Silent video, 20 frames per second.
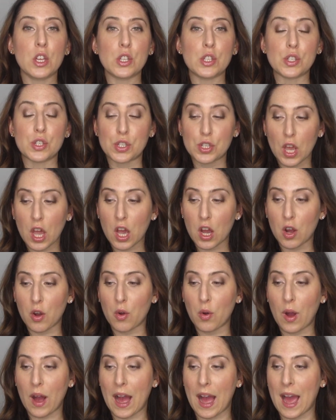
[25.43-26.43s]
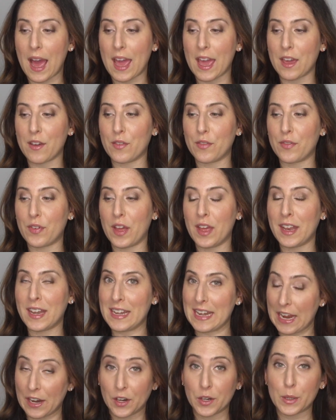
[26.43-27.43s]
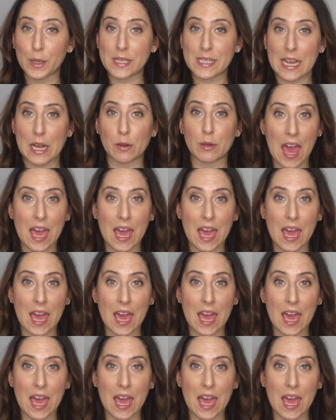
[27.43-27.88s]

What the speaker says: So I've narrowed it down